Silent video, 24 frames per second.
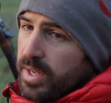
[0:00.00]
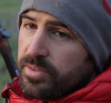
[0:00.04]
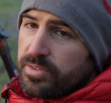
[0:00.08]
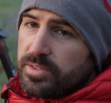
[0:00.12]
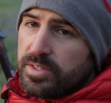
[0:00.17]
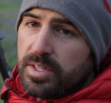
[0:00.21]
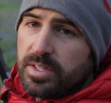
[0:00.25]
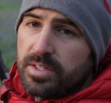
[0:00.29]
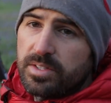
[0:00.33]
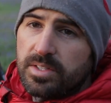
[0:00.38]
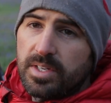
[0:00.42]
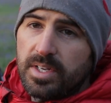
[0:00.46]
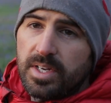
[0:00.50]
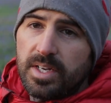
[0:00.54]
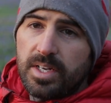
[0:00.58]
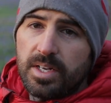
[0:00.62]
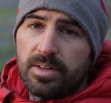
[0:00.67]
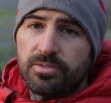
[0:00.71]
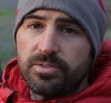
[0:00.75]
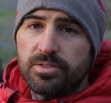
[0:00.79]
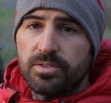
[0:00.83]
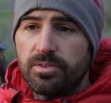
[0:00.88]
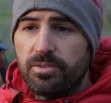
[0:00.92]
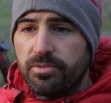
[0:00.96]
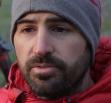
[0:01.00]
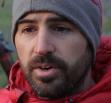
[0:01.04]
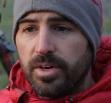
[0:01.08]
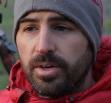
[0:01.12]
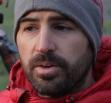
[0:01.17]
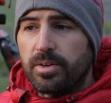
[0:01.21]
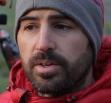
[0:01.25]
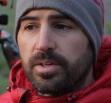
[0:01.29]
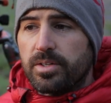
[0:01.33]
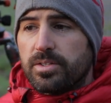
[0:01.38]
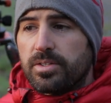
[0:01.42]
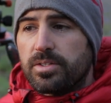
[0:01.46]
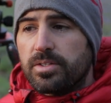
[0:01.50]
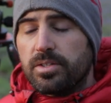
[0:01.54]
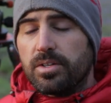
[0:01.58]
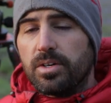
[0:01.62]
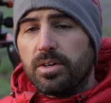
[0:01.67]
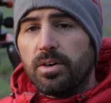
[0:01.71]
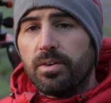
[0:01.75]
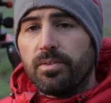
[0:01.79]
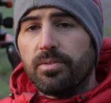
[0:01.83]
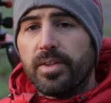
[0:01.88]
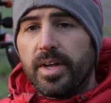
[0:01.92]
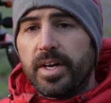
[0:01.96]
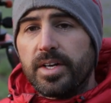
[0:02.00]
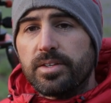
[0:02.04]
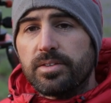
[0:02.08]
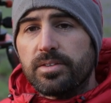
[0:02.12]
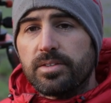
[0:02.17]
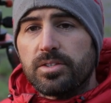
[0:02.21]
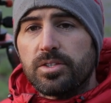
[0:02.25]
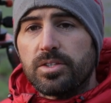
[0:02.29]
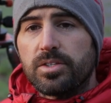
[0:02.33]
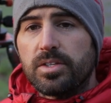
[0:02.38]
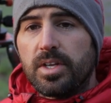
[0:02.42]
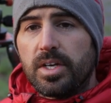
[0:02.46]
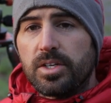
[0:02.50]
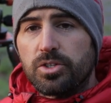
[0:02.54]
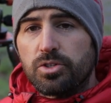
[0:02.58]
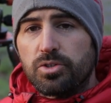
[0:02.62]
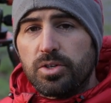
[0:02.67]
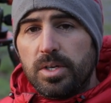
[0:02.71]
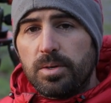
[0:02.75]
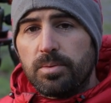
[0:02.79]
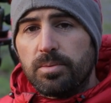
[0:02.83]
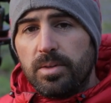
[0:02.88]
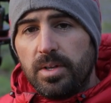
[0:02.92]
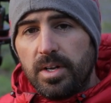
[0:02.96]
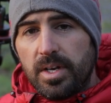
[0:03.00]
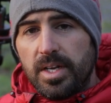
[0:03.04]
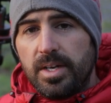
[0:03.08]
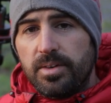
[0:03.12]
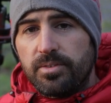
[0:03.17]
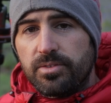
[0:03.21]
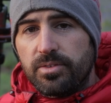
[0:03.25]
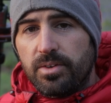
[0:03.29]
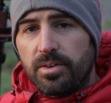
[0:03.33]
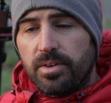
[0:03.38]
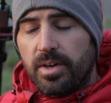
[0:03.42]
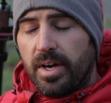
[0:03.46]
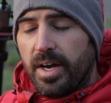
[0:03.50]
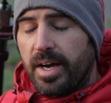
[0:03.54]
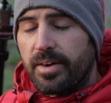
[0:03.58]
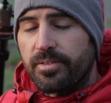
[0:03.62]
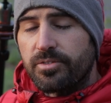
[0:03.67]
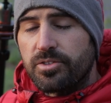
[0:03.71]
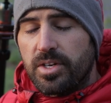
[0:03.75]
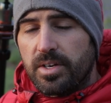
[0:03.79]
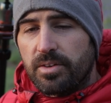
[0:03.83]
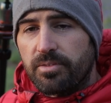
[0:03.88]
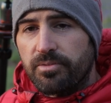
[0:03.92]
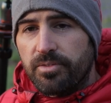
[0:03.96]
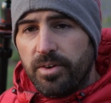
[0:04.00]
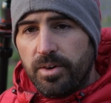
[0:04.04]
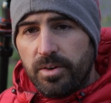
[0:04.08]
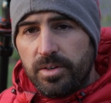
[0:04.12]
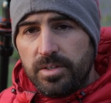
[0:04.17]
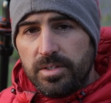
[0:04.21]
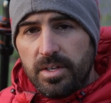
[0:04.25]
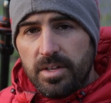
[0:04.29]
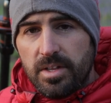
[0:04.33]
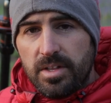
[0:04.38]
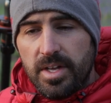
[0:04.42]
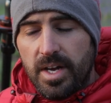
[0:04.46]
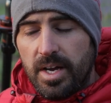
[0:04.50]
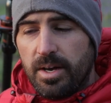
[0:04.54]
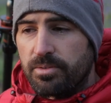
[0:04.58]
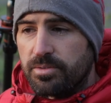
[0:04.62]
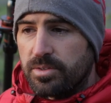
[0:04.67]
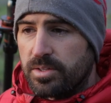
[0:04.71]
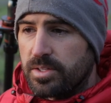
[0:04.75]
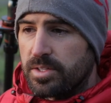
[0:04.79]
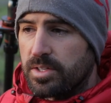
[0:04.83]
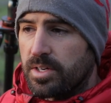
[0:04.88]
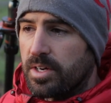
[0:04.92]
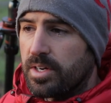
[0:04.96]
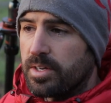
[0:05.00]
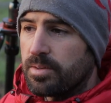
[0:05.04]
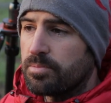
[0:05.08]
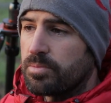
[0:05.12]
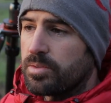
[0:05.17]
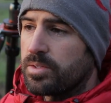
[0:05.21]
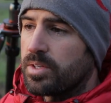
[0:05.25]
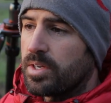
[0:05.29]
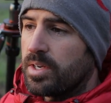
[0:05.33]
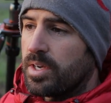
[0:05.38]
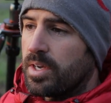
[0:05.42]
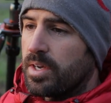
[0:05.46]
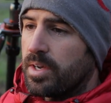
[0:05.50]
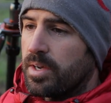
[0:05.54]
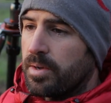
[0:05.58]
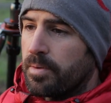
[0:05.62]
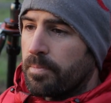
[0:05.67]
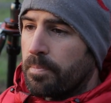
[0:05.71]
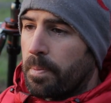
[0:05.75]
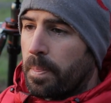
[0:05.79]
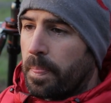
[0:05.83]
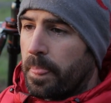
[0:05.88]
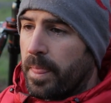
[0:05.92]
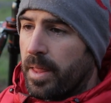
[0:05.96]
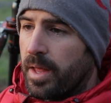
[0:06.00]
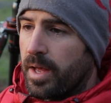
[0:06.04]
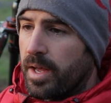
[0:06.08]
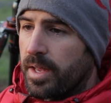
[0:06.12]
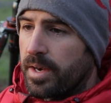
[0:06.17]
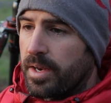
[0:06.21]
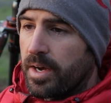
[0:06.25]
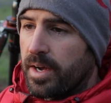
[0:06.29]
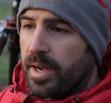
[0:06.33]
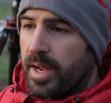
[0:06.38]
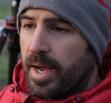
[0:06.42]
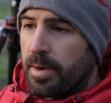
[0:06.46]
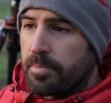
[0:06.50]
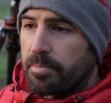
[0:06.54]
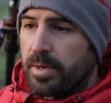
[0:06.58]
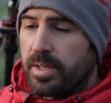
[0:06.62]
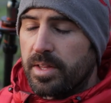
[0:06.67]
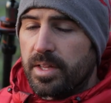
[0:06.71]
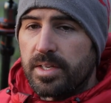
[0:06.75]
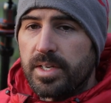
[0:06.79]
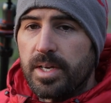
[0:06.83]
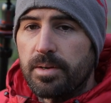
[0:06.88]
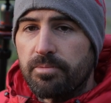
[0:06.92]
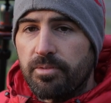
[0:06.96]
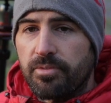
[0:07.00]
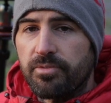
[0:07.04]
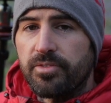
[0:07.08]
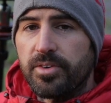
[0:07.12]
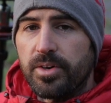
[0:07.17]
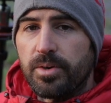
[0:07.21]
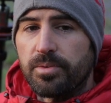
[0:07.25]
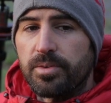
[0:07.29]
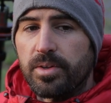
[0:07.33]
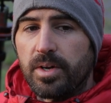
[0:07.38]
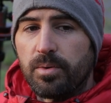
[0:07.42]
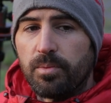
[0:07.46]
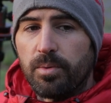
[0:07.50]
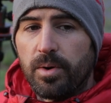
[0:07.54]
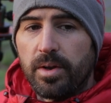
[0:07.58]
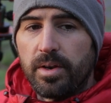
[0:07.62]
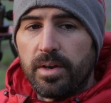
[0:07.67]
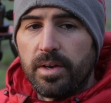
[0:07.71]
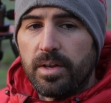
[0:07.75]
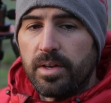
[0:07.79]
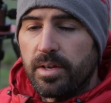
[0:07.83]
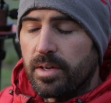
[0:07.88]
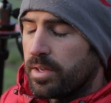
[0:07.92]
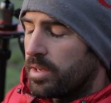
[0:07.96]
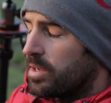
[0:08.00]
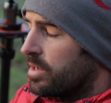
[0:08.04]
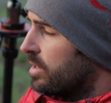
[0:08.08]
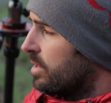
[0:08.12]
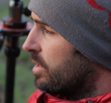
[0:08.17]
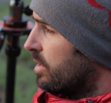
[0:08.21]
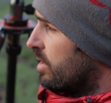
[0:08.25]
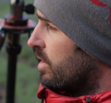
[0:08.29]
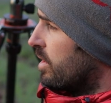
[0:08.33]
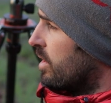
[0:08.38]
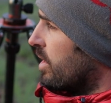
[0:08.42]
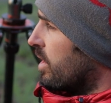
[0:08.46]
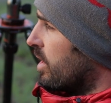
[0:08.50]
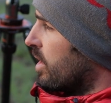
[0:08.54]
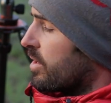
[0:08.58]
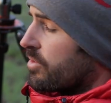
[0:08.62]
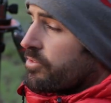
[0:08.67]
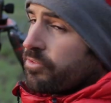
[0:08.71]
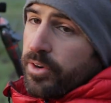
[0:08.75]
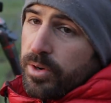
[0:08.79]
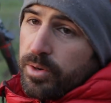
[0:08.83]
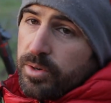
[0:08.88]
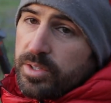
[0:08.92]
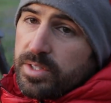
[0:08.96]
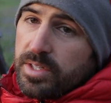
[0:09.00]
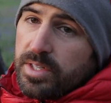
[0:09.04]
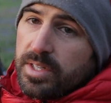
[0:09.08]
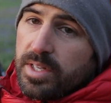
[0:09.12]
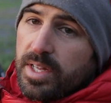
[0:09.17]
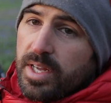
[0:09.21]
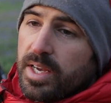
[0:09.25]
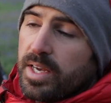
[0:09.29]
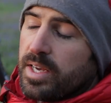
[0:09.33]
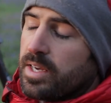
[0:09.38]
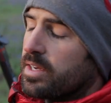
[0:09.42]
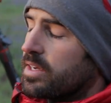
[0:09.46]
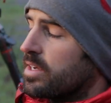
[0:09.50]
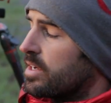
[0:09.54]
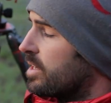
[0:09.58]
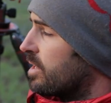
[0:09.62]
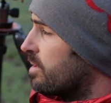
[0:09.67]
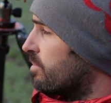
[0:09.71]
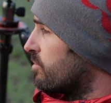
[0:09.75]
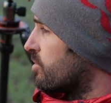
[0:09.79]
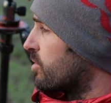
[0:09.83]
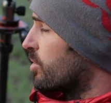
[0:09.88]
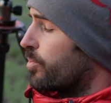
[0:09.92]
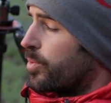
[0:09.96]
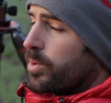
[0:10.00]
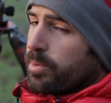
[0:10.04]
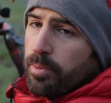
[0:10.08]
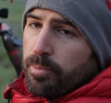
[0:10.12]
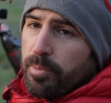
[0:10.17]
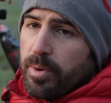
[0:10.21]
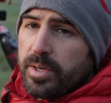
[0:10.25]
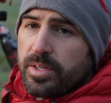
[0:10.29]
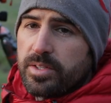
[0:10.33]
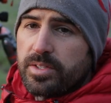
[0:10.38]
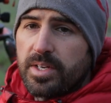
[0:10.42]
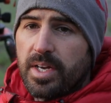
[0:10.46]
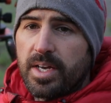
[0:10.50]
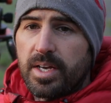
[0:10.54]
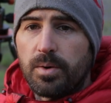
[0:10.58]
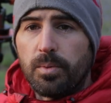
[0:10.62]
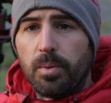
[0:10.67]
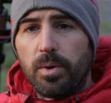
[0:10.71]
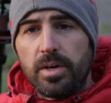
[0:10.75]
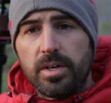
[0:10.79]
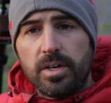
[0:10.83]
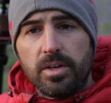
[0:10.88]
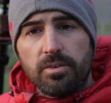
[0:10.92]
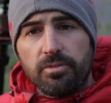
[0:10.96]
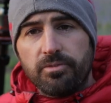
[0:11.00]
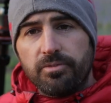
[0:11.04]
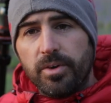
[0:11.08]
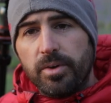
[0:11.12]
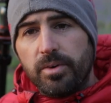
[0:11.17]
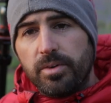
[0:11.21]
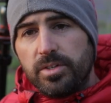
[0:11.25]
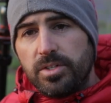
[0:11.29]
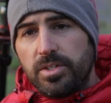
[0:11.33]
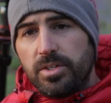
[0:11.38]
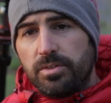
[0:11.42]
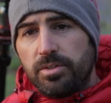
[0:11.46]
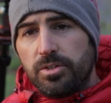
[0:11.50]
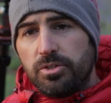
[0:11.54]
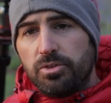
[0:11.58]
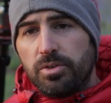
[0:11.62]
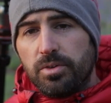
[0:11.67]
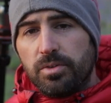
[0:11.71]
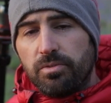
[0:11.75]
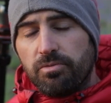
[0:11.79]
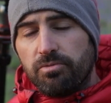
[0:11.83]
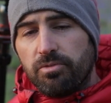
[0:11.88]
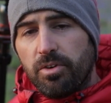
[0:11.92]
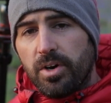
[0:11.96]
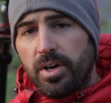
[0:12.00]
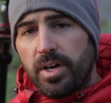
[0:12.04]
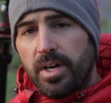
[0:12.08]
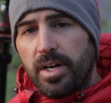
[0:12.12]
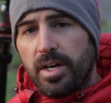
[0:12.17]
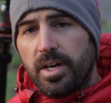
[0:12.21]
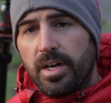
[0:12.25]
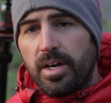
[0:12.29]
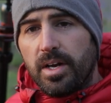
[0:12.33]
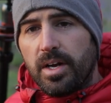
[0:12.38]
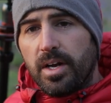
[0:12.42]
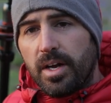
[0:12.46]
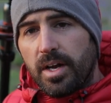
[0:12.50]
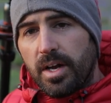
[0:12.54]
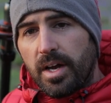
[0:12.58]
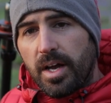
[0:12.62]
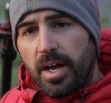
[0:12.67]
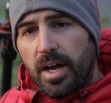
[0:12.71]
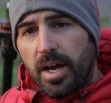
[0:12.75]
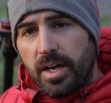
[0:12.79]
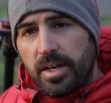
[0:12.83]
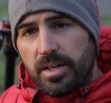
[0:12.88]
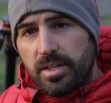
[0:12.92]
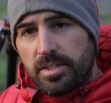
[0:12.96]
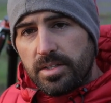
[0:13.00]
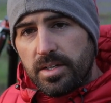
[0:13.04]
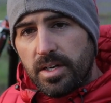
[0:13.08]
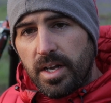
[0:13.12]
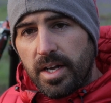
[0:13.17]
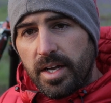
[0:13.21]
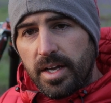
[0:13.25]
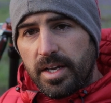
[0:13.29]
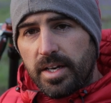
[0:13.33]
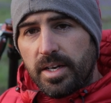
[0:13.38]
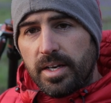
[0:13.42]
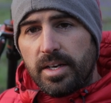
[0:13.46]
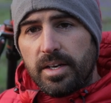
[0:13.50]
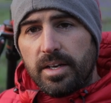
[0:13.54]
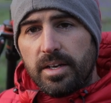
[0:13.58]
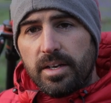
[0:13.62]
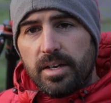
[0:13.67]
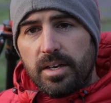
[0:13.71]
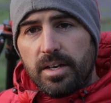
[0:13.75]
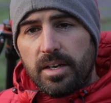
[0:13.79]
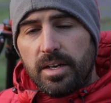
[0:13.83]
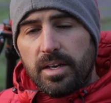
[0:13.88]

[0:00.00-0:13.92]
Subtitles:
in f/16, I've still focused on that tree with the leaves on. I have checked focus 1,000 times, and I am getting the depth of field that I want, focusing there. Some people might say, why are you not focusing on the tree on the right, and just letting